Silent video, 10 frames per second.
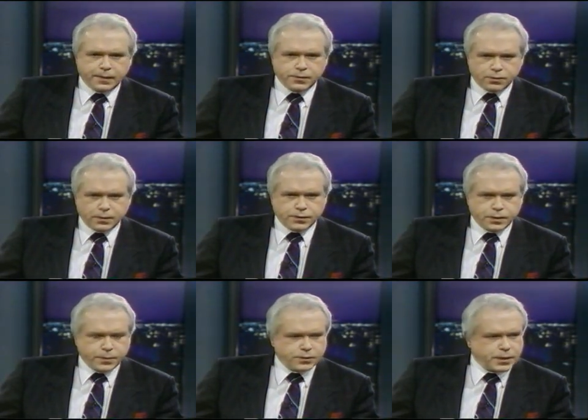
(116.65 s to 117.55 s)
should the
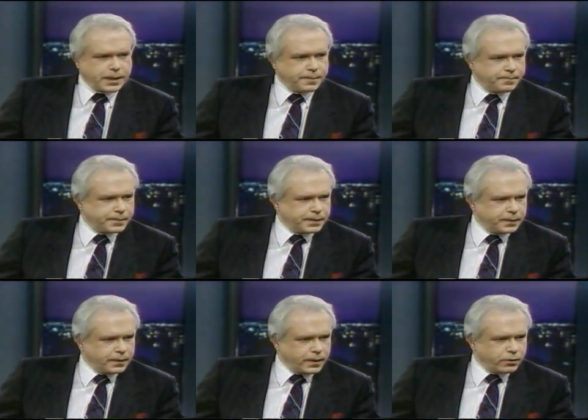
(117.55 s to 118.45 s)
CBC
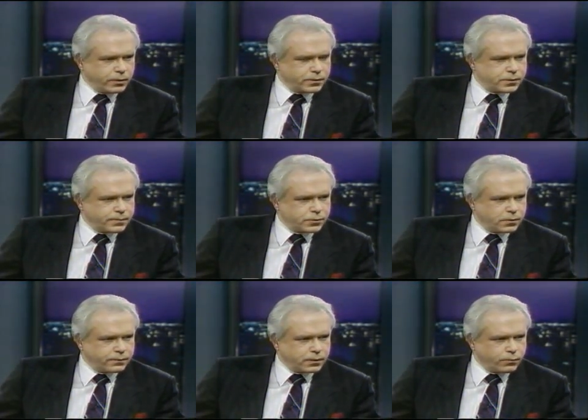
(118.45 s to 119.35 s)
enter into some
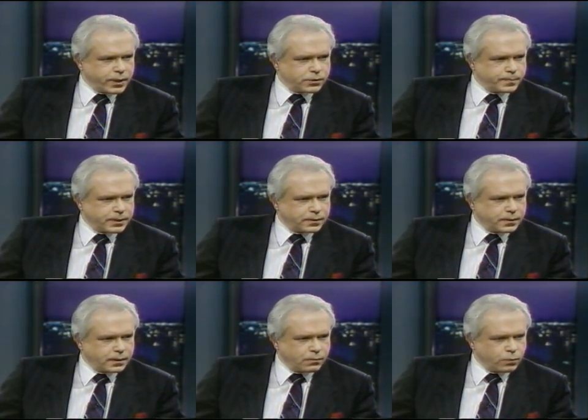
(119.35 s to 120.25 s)
sort of an arrangement
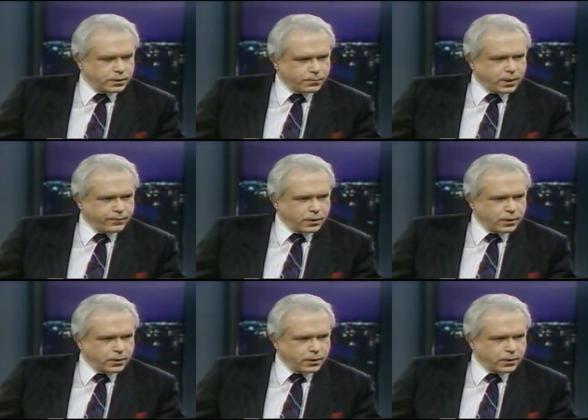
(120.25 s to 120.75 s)
with a private